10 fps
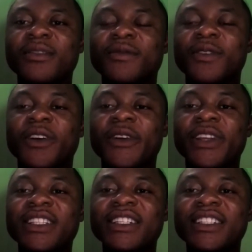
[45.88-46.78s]
for
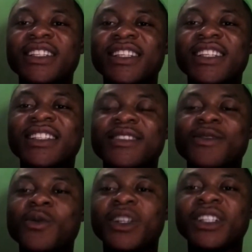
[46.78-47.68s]
creating
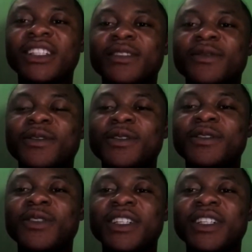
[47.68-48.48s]
this wonderful